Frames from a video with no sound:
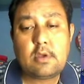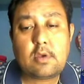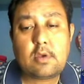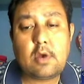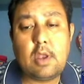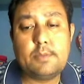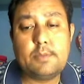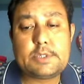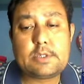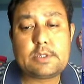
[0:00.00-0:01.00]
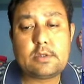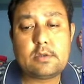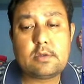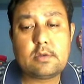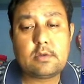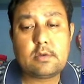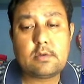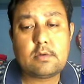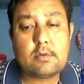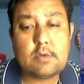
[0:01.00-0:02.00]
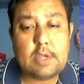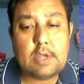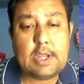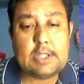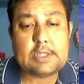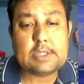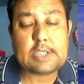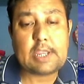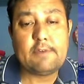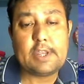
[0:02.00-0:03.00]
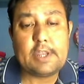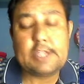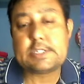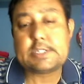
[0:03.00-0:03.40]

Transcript: columns, and the second one is